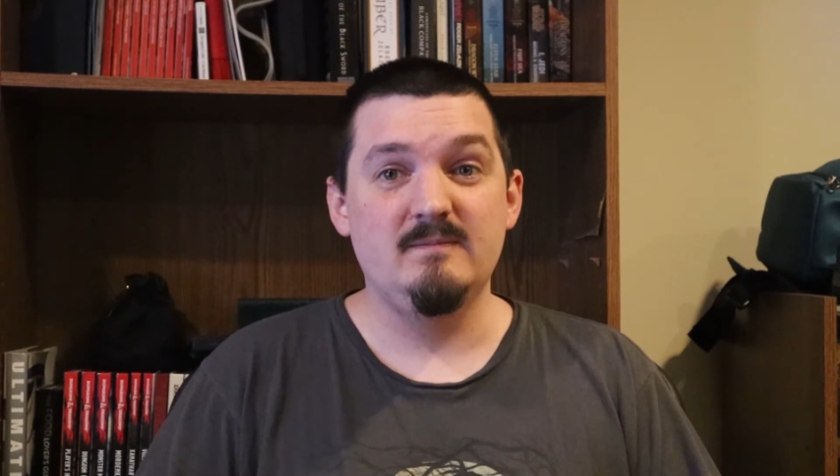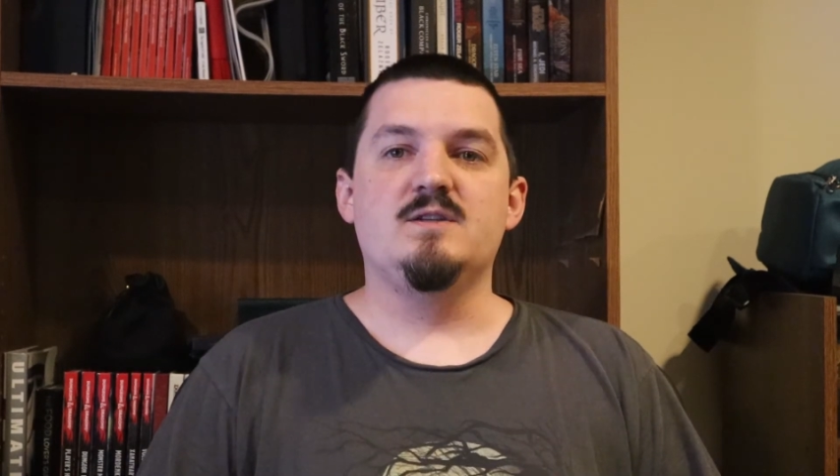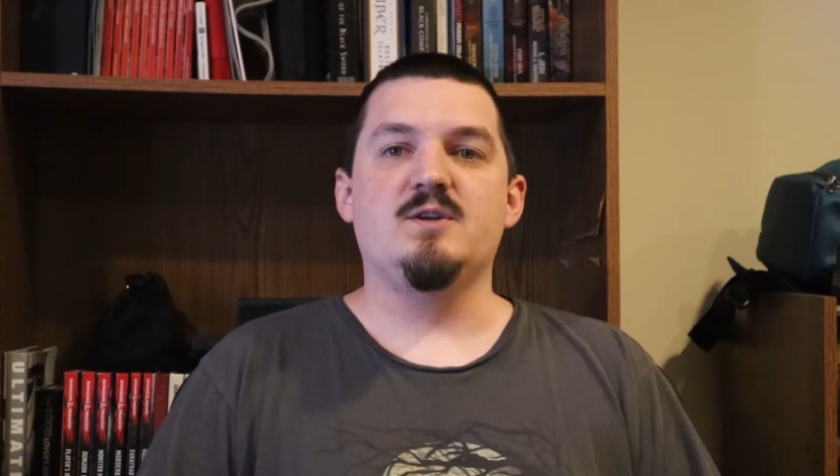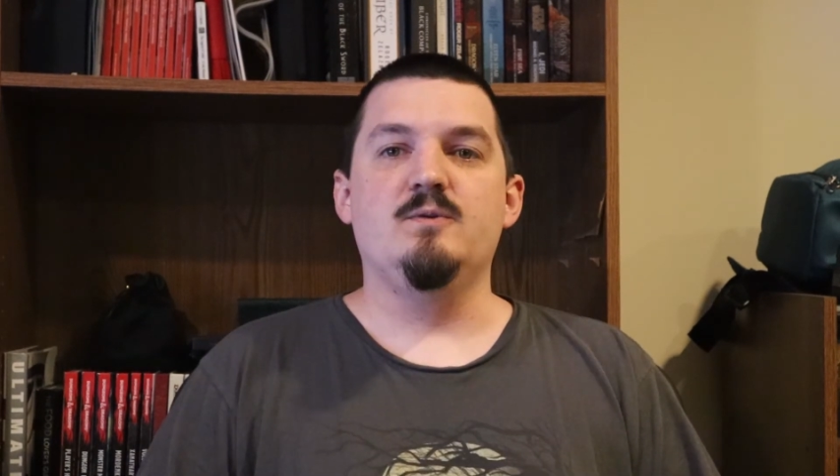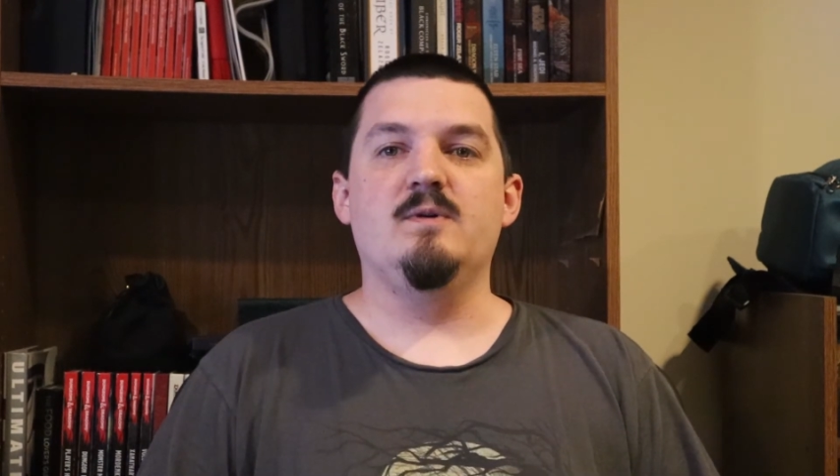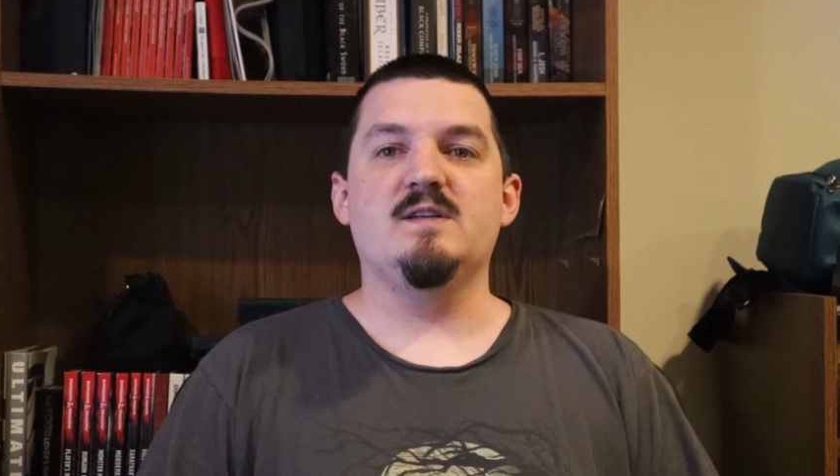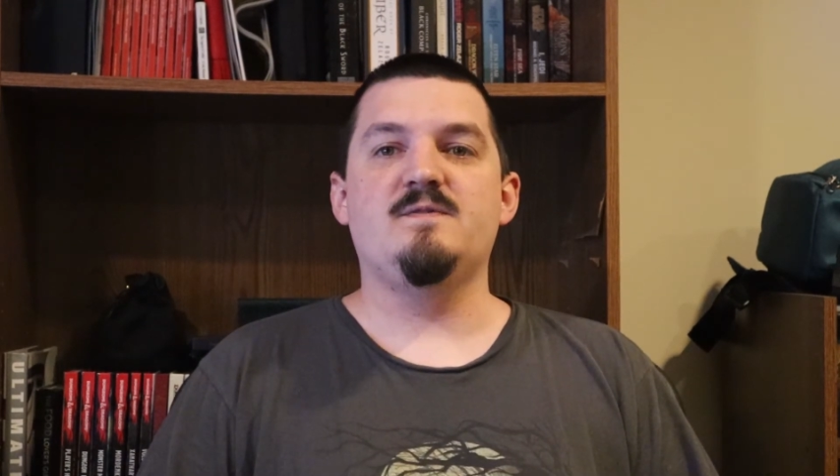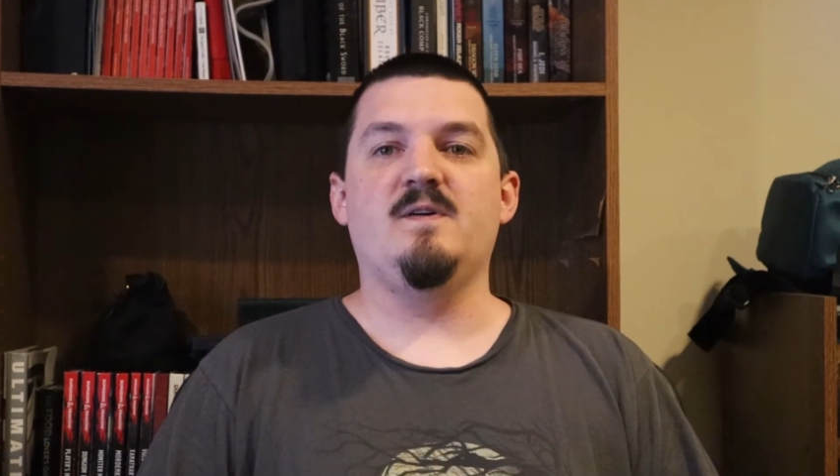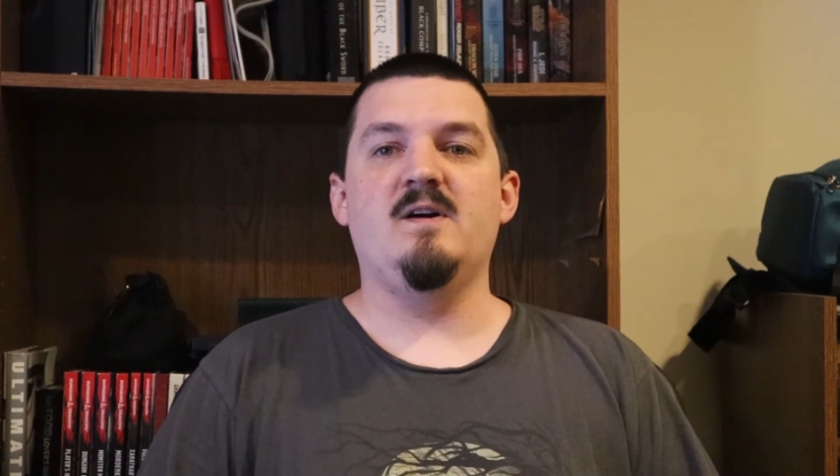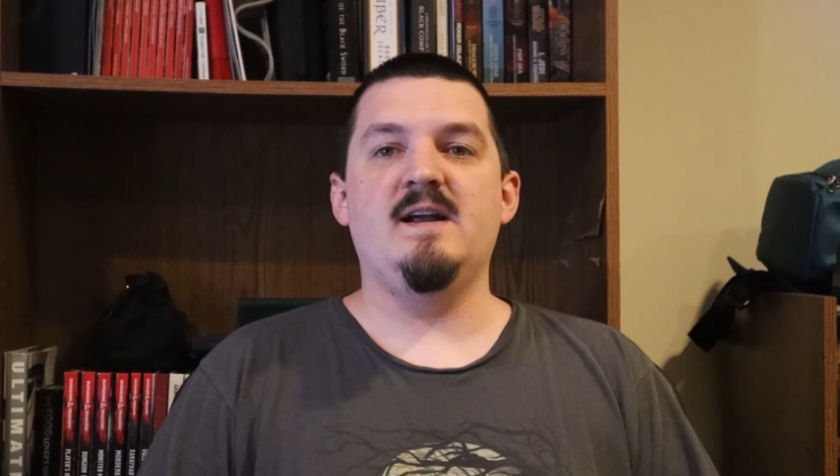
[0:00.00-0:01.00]
So
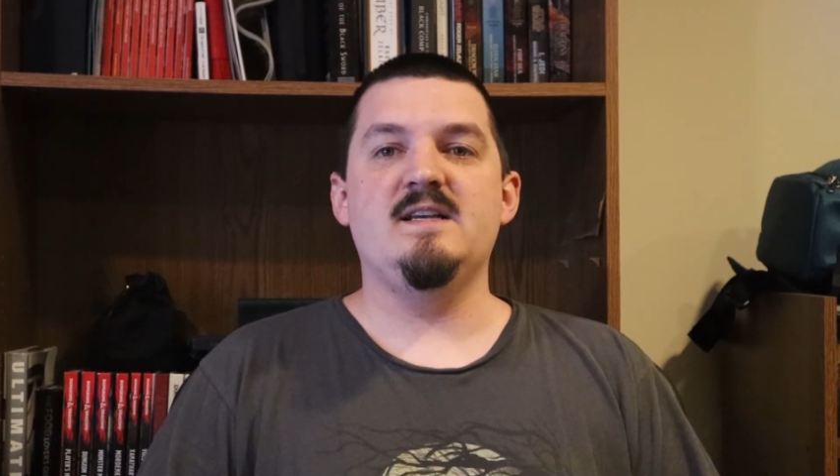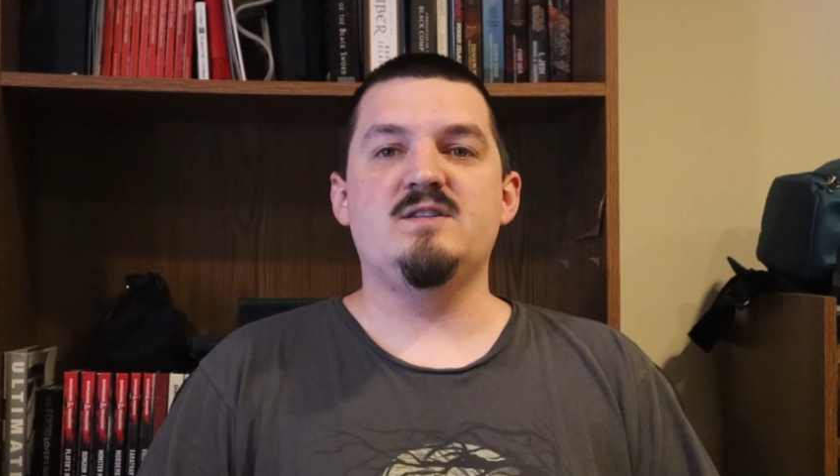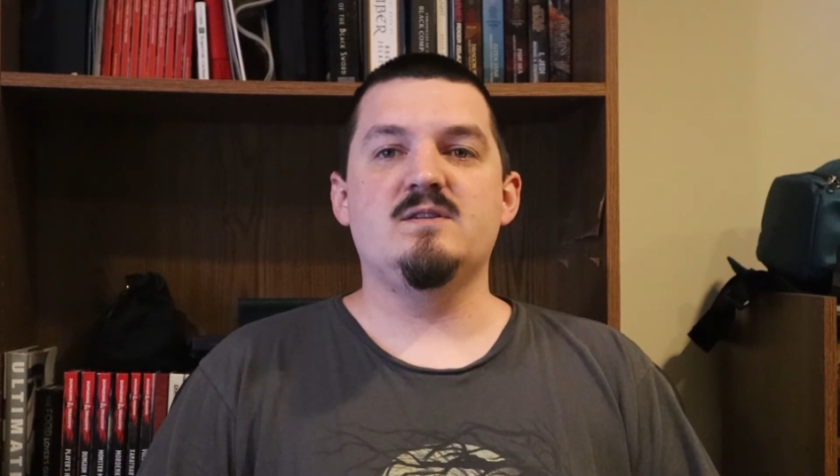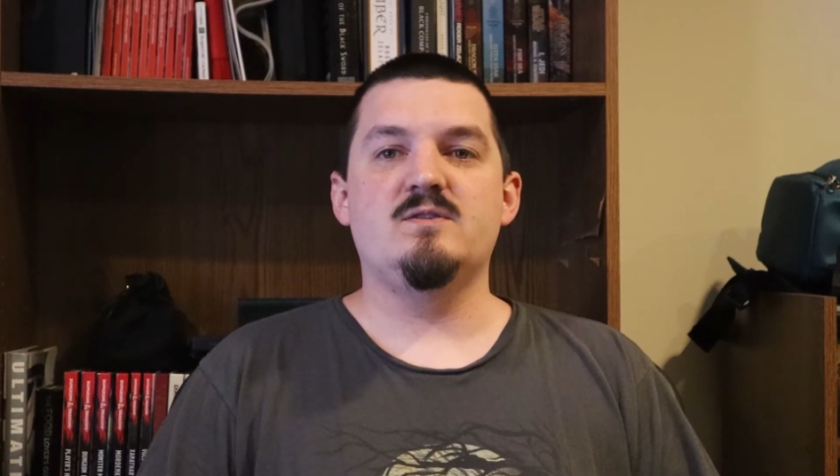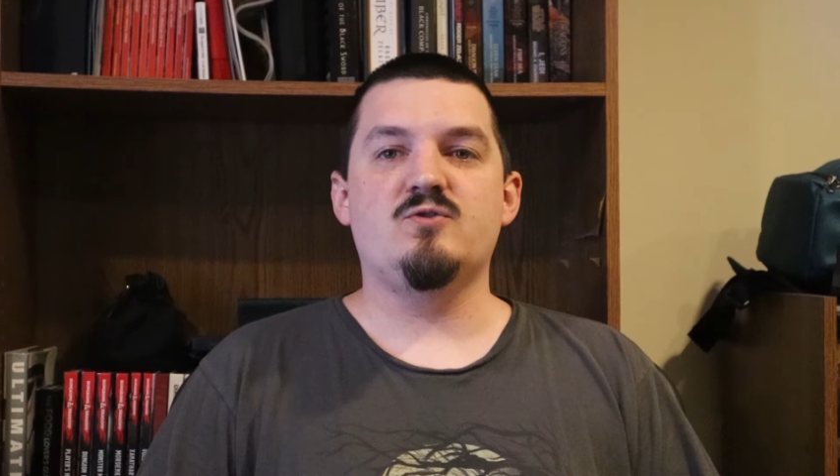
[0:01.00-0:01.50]
as far as